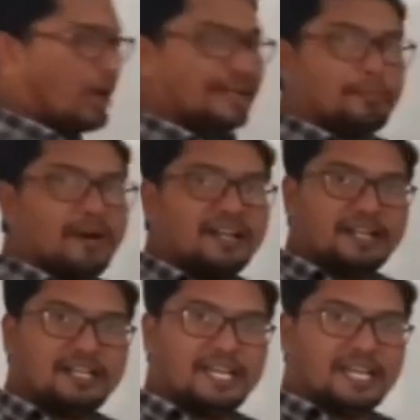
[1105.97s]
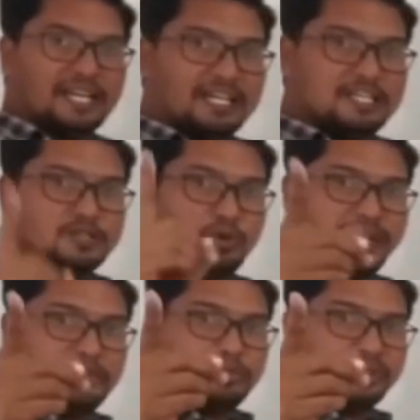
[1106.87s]
mRNA is
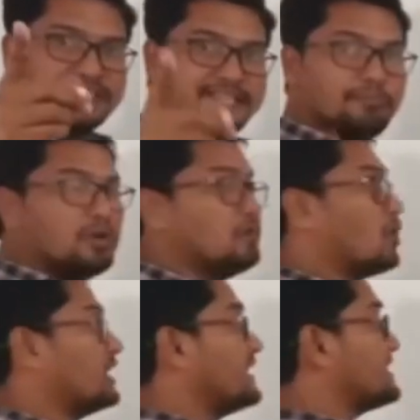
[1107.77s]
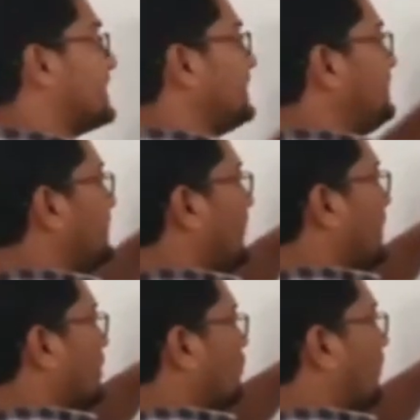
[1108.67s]
going to resemble what I said?
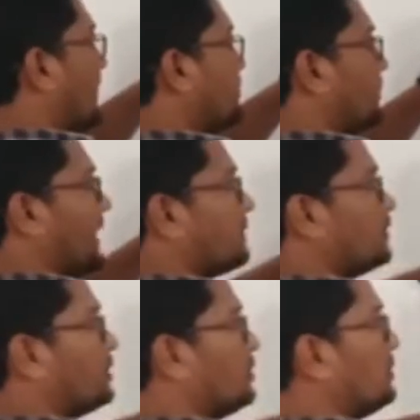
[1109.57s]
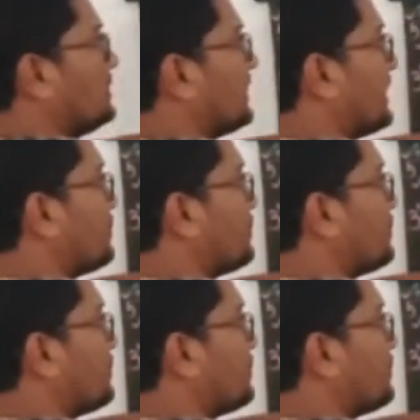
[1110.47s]
5' to 3'